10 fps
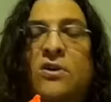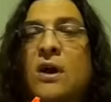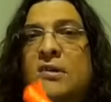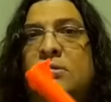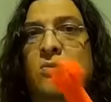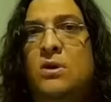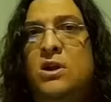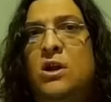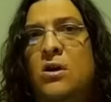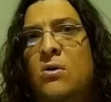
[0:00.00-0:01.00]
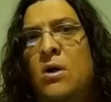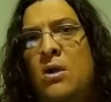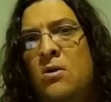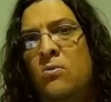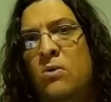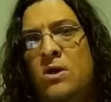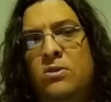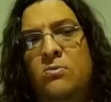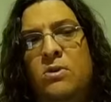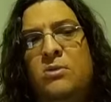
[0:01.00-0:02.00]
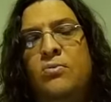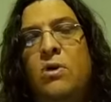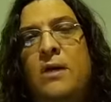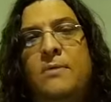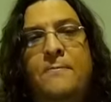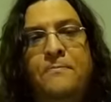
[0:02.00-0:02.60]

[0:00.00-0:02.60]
has nowhere to go when you prime it.